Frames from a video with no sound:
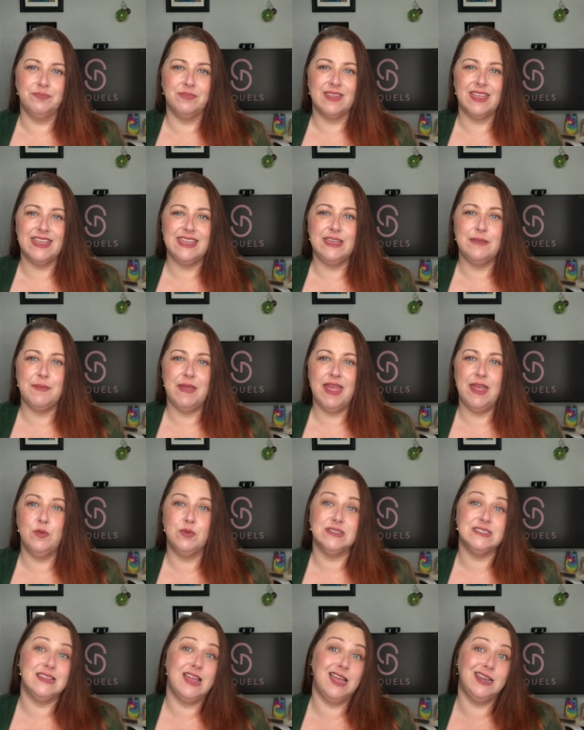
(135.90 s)
eBay
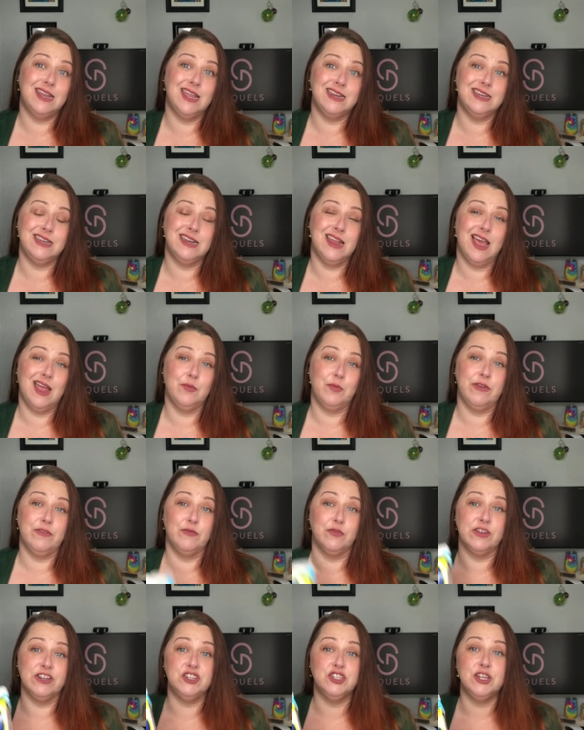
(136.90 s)
was $9.99 with
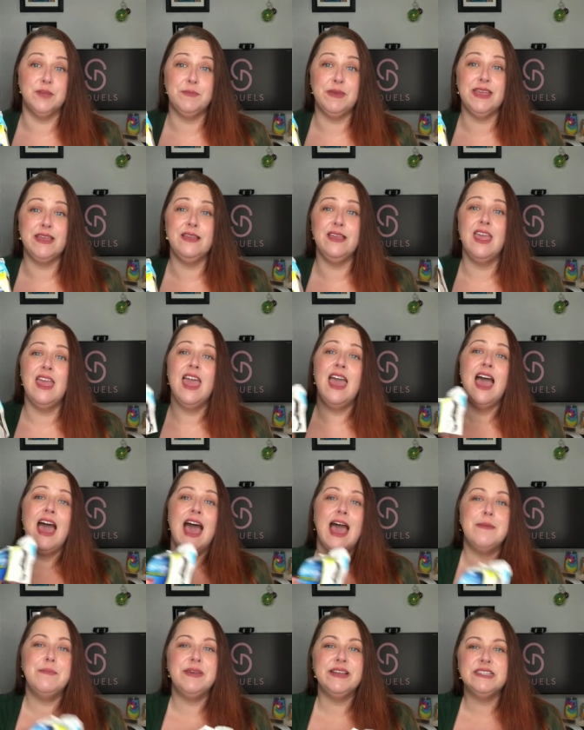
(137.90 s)
free shipping.
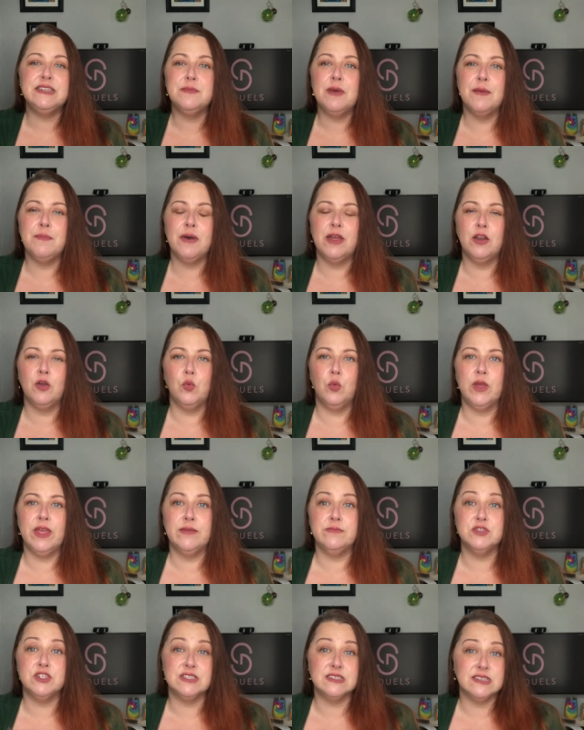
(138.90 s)
I picked them up on a
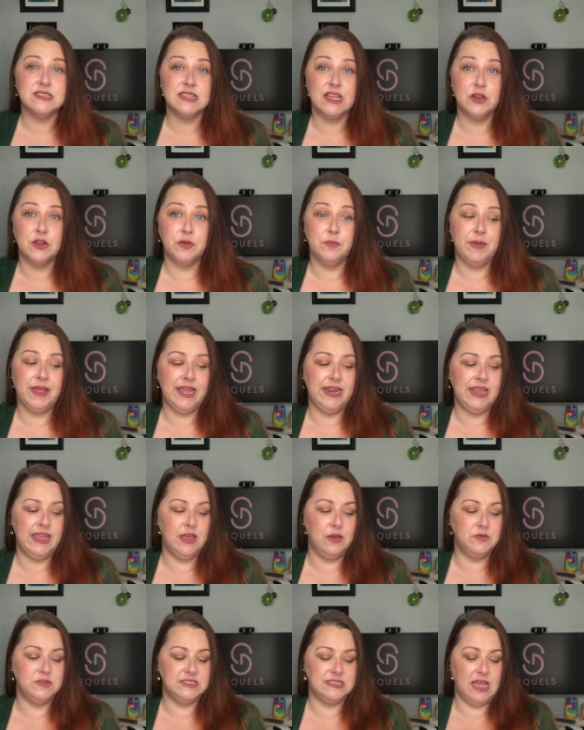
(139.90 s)
whim just because I heard
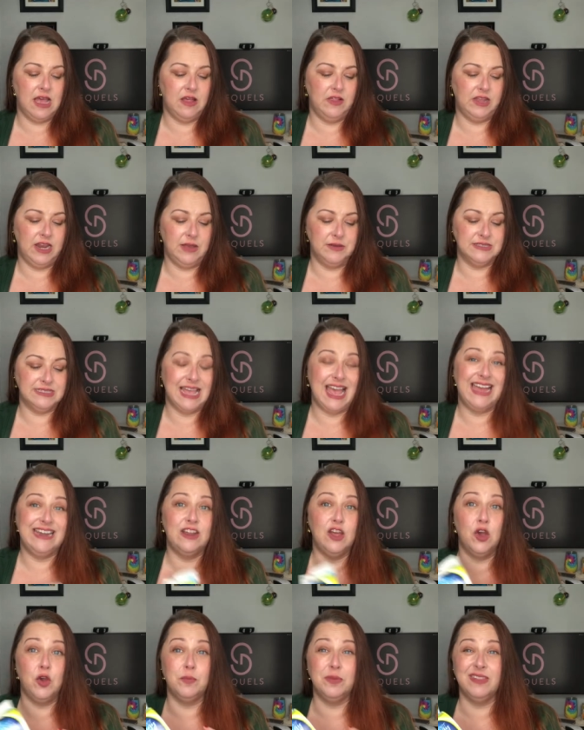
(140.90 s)
pantyhose sell, and I was kind
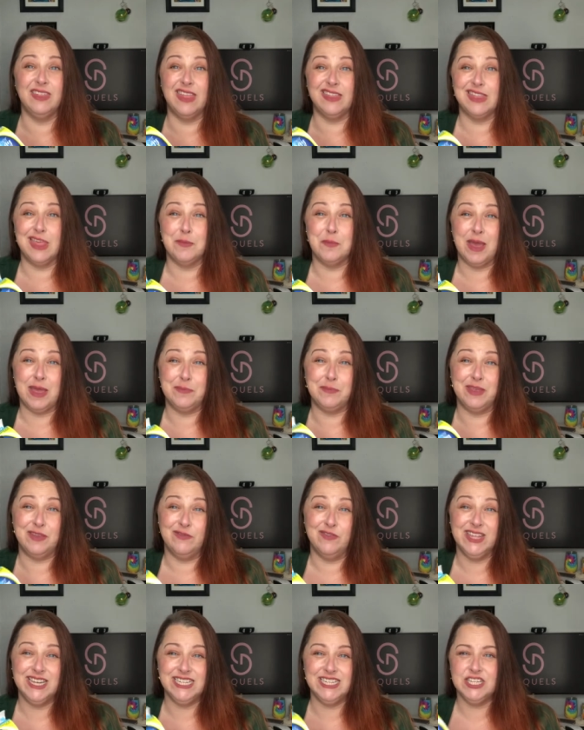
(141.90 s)
of hoping that they might be
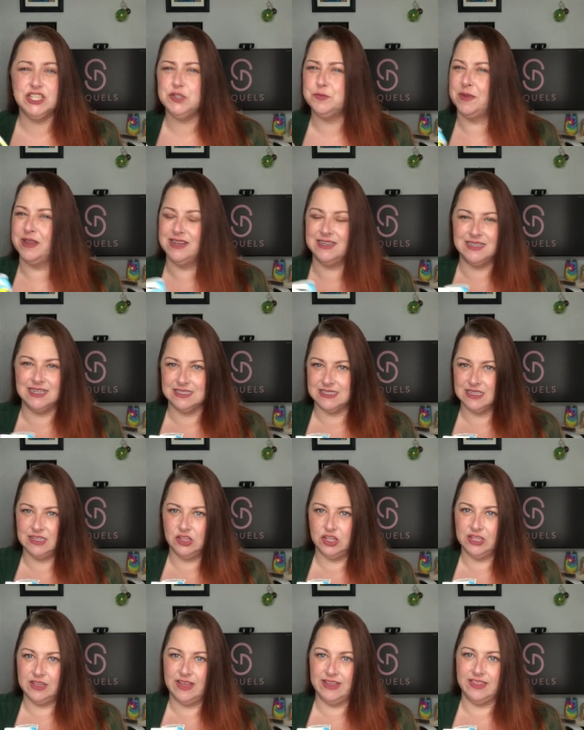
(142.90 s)
vintage, but it doesn't
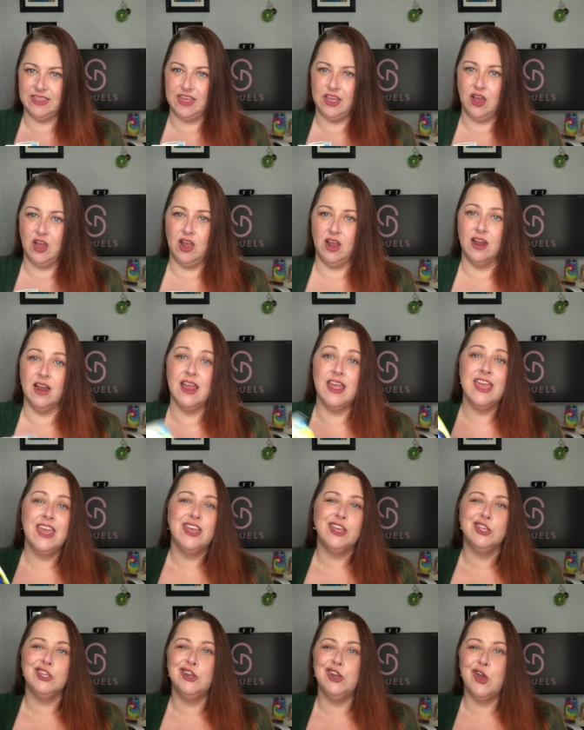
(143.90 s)
look like they are.
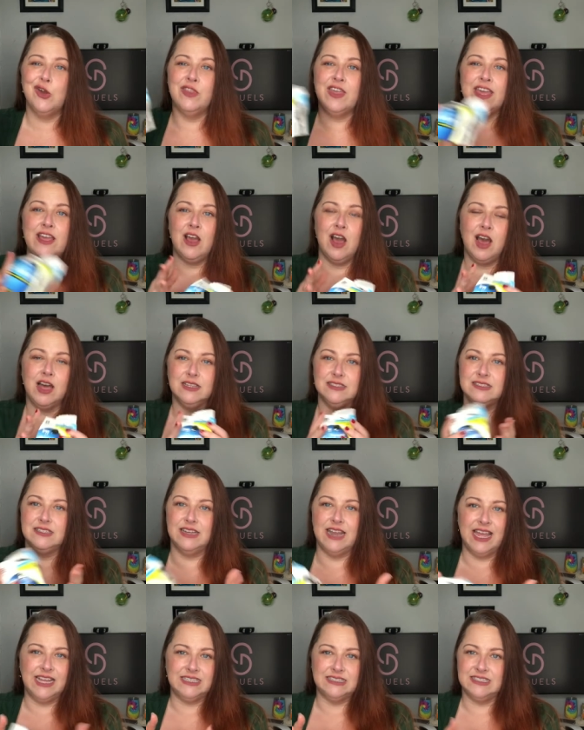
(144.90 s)
You know they cost
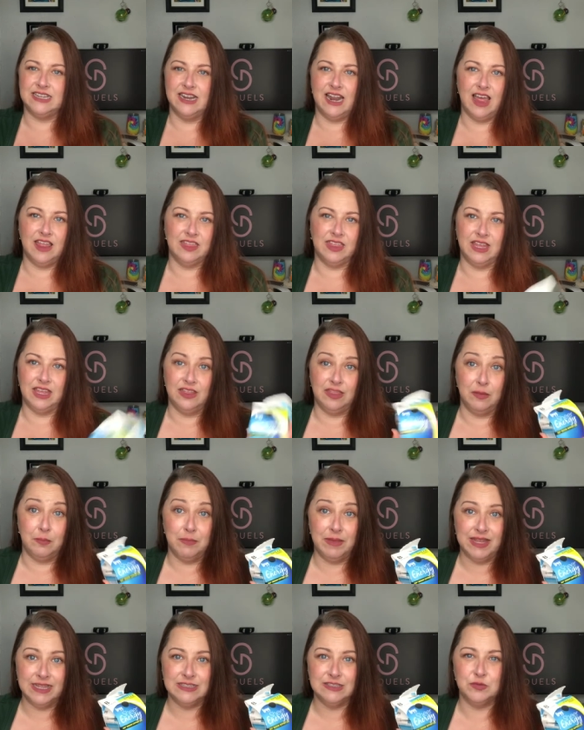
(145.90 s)
next to nothing in the
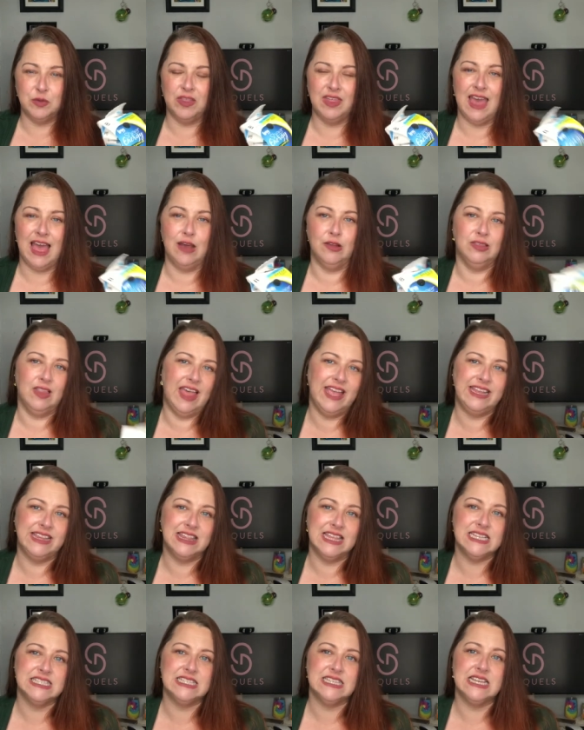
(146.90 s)
bins with how light
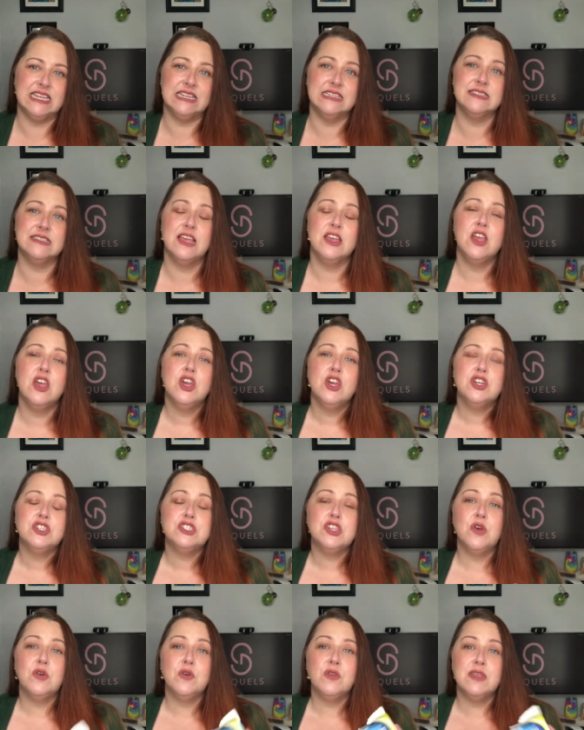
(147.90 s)
this is,
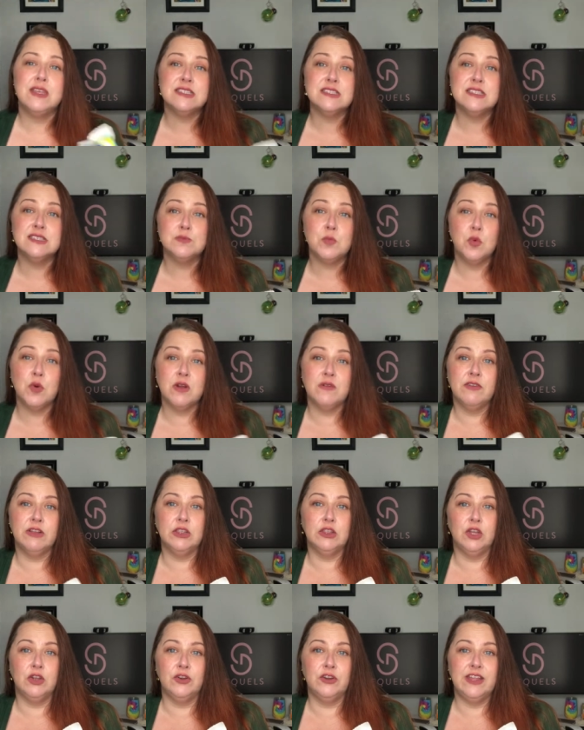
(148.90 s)
so this is more of a
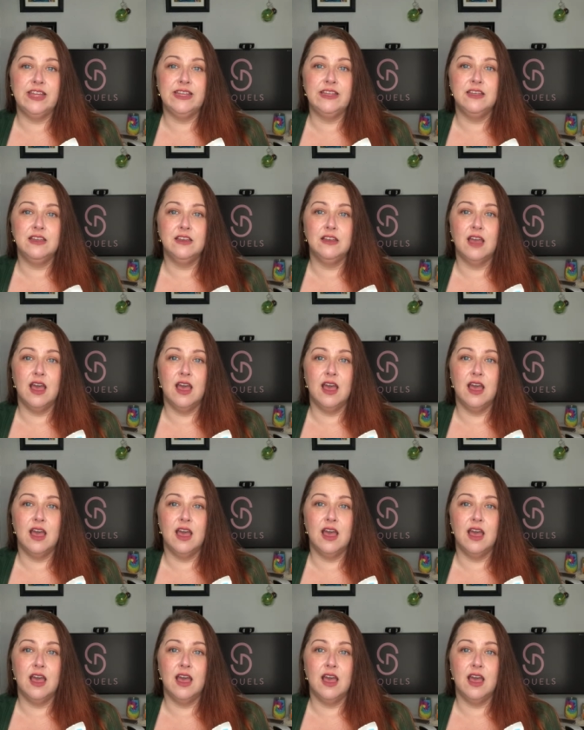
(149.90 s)
learning